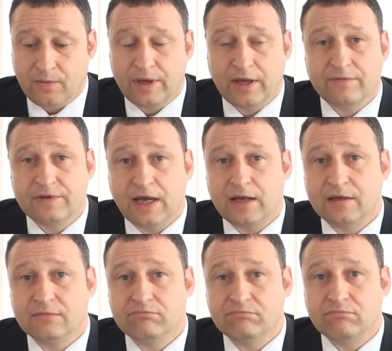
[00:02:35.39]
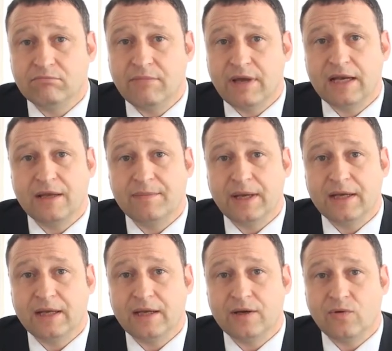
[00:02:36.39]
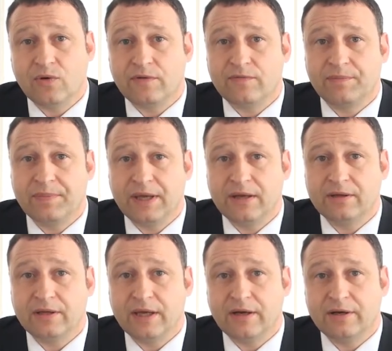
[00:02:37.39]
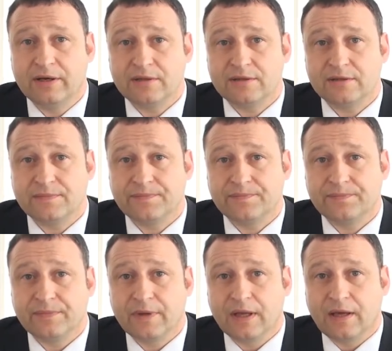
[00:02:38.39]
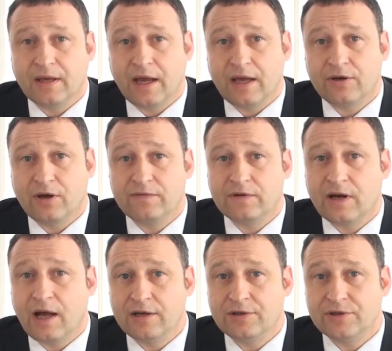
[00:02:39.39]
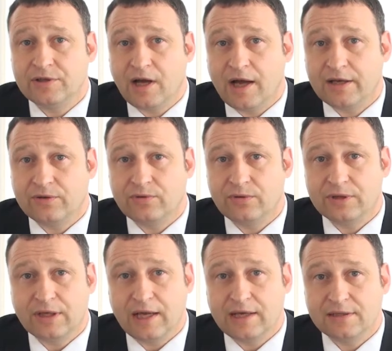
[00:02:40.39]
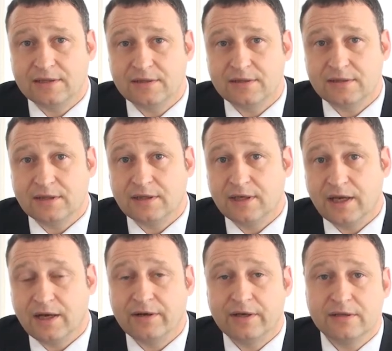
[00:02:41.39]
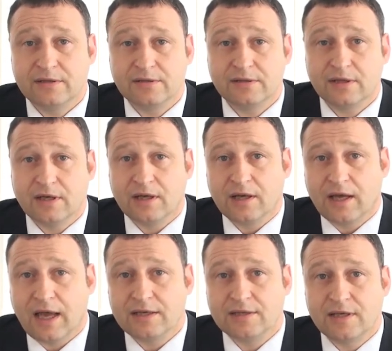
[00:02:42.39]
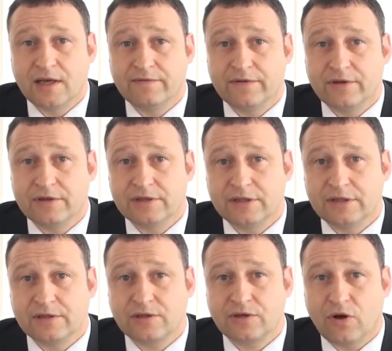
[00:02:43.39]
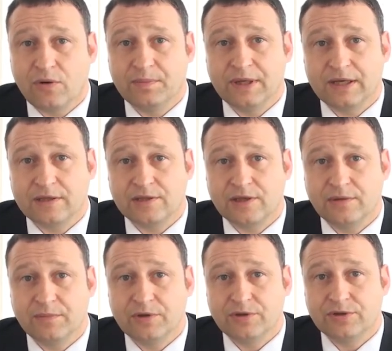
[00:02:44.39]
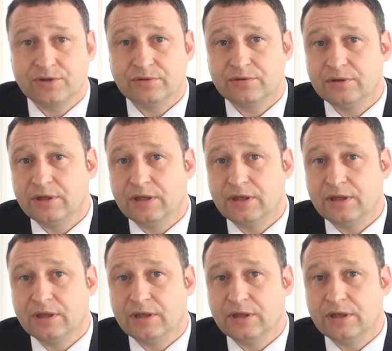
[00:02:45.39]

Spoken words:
We have done many Court of Appeal hearings and over 100 High Court cases in areas as diverse as complex commercial